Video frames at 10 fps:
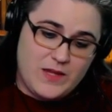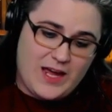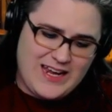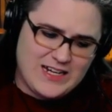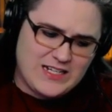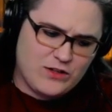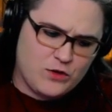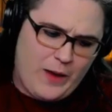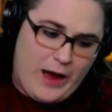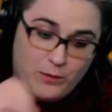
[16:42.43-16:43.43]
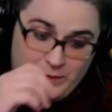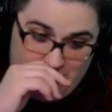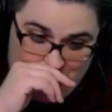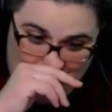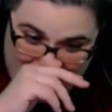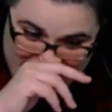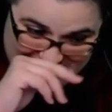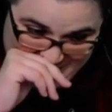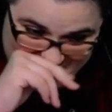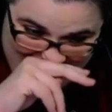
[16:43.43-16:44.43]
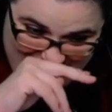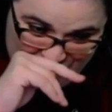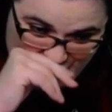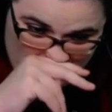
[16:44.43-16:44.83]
I can't tell you how big he was. Even